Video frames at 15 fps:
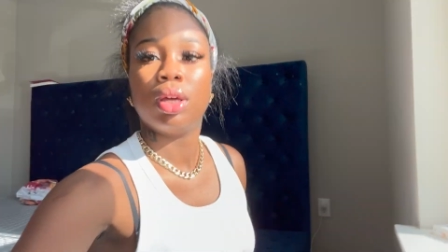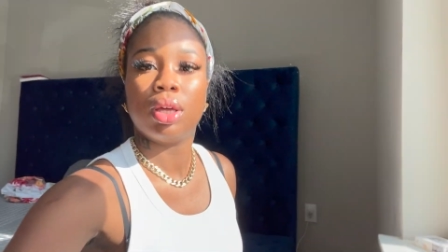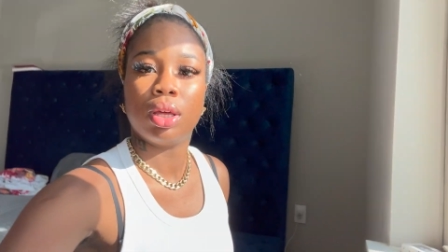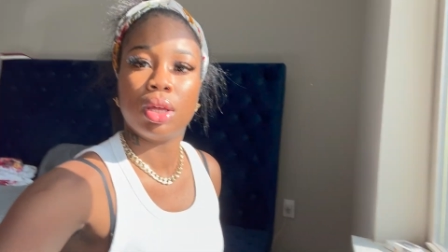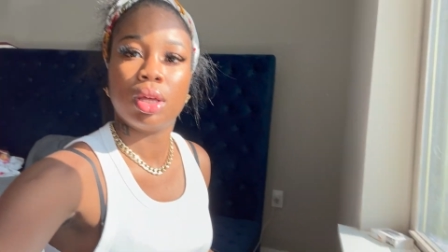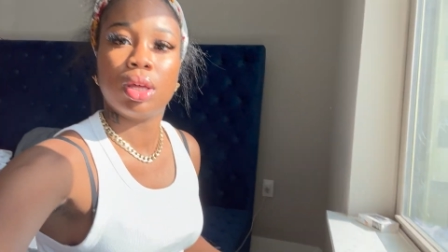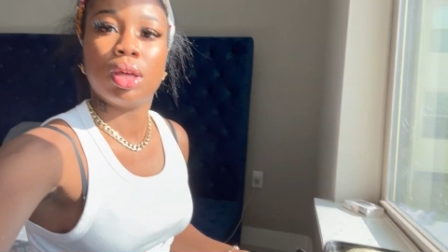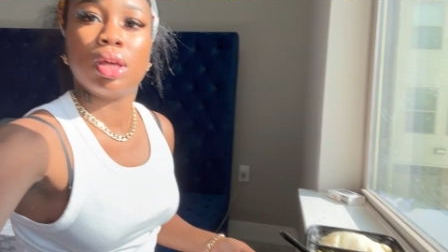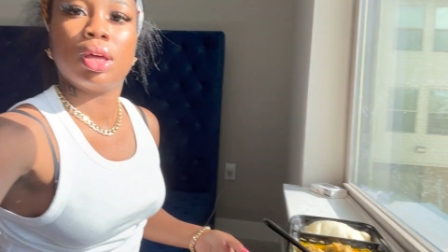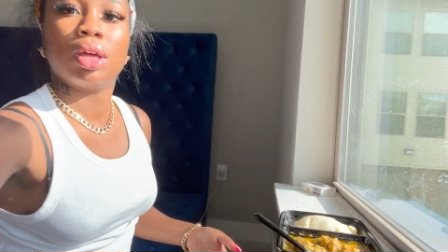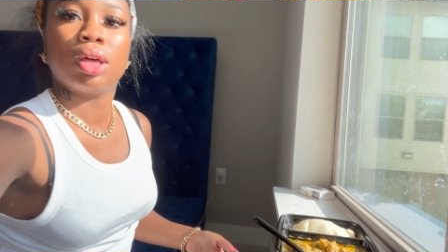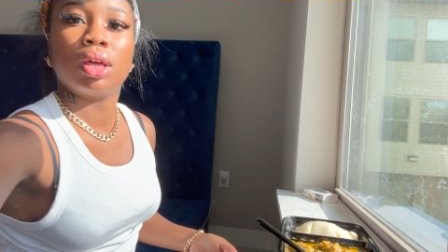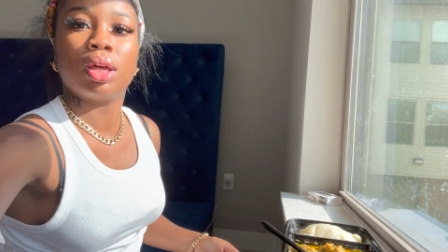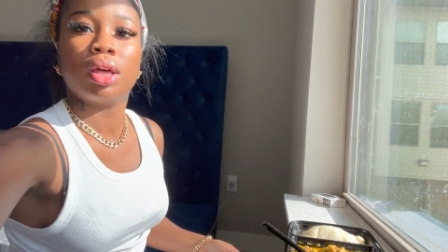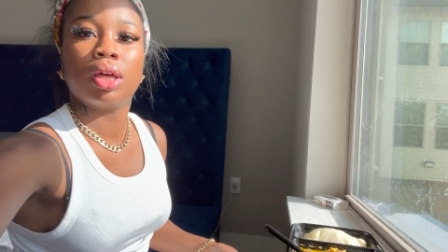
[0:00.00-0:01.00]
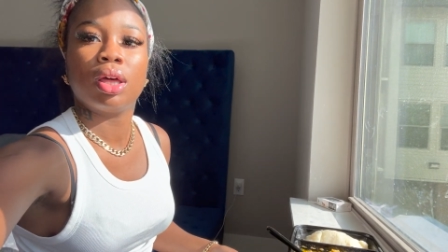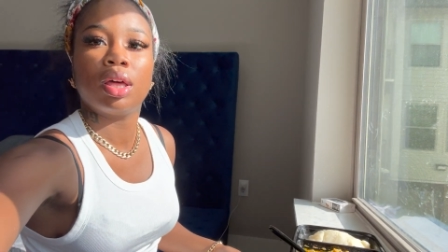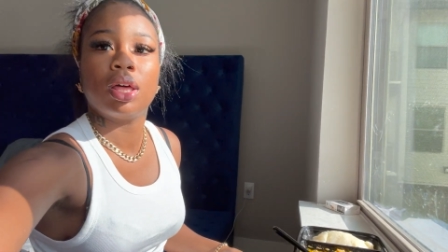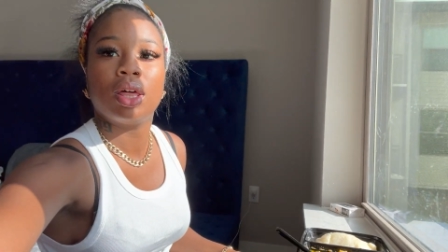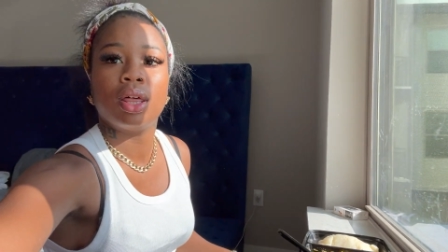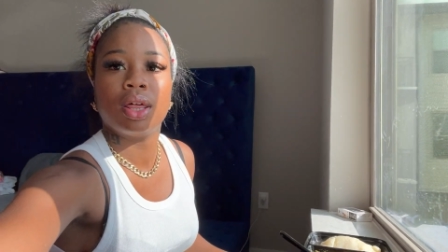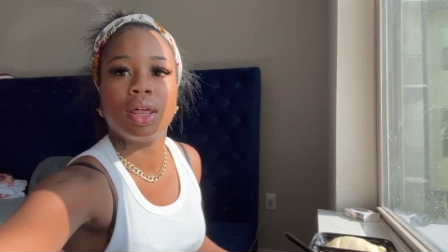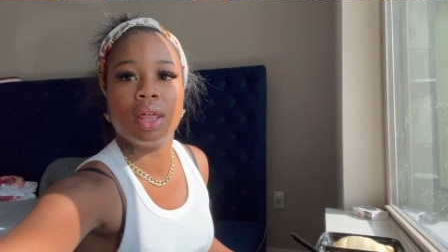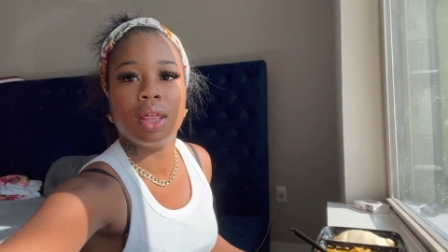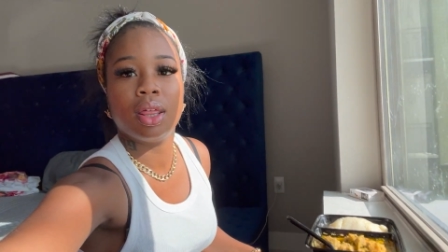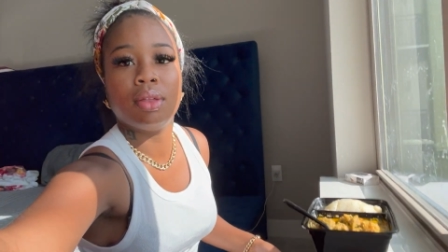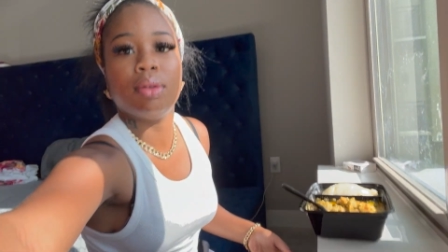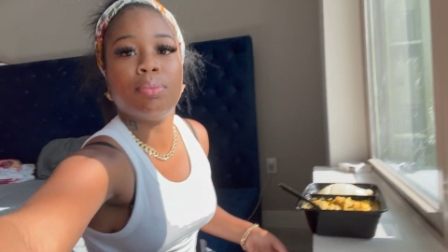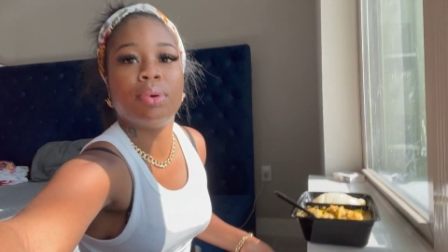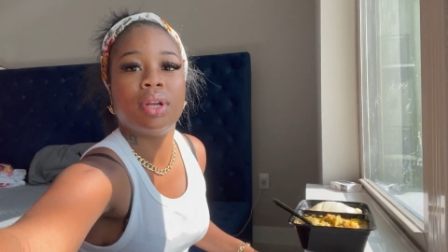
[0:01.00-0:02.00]
Push. Let
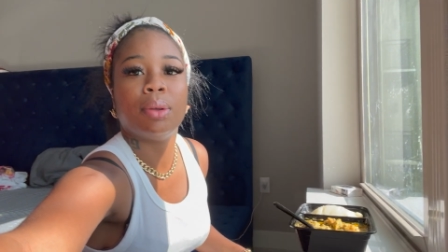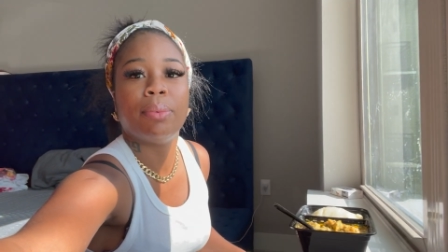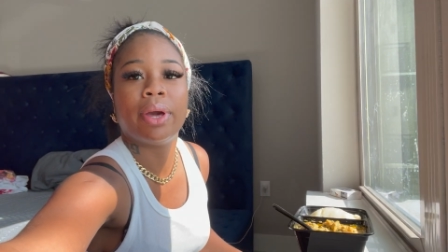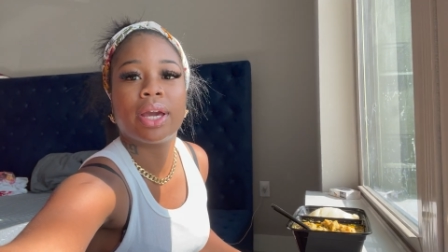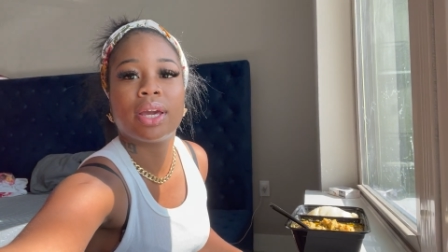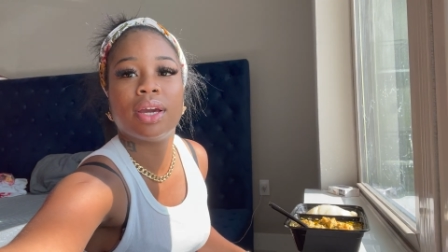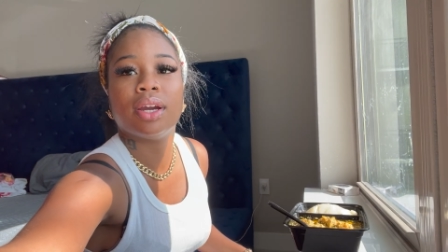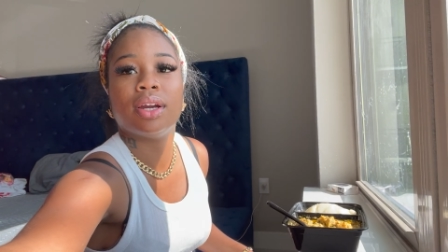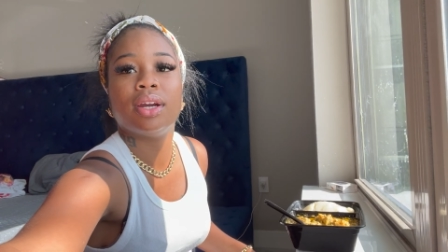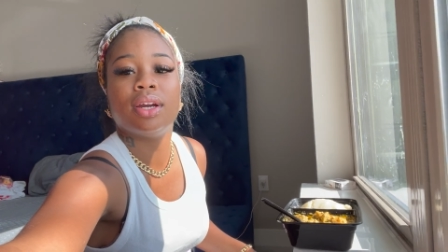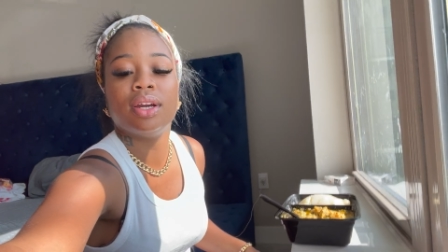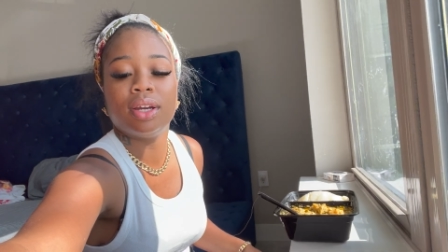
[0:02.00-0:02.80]
me put it back here.